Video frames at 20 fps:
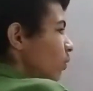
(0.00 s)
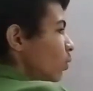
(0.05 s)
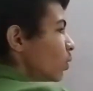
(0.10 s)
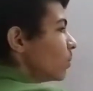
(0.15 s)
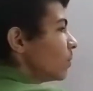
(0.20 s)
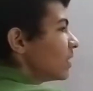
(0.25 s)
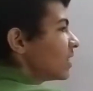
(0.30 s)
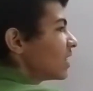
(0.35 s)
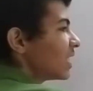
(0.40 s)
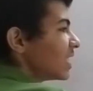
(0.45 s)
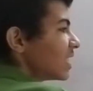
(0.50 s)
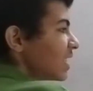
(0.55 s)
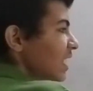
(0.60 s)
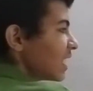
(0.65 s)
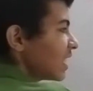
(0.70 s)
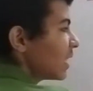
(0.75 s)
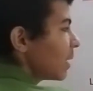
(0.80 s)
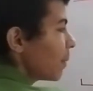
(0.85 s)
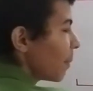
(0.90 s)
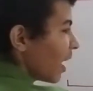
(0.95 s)
would be
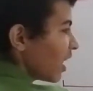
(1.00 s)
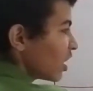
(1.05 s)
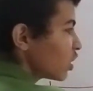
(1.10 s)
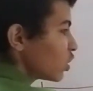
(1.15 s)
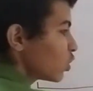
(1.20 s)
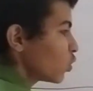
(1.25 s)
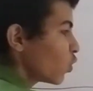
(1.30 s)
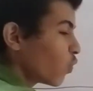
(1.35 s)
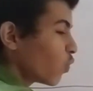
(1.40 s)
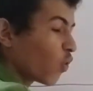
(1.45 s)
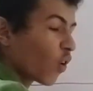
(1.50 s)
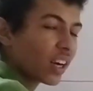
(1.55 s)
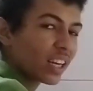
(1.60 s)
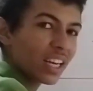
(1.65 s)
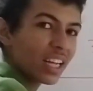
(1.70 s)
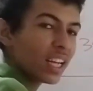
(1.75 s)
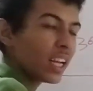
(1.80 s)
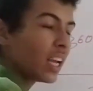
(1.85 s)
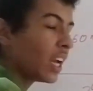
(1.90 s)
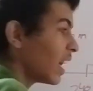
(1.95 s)
360 minus
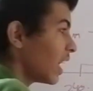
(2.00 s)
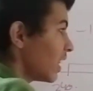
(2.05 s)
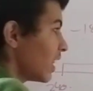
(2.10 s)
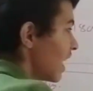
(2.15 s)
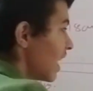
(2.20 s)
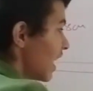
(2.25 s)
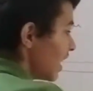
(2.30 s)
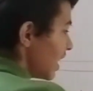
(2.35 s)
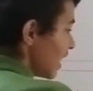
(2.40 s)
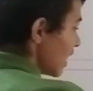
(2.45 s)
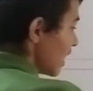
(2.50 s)
240, that